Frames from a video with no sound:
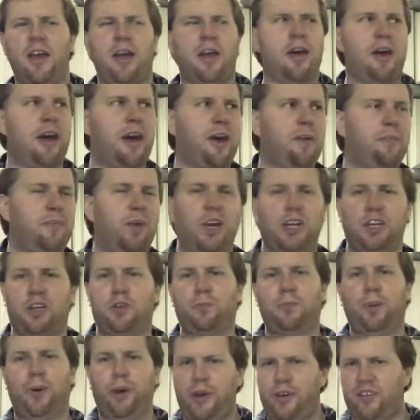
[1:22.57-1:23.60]
uh, my
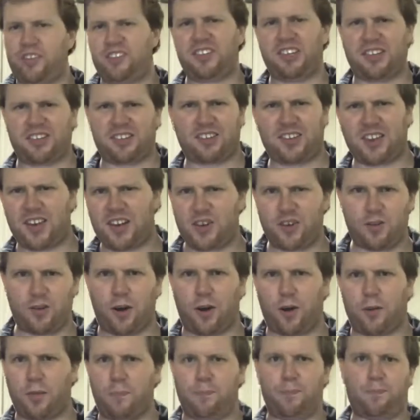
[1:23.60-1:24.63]
spoiled 16 year
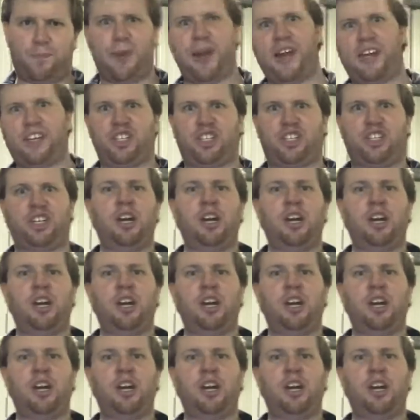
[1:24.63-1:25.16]
old bitch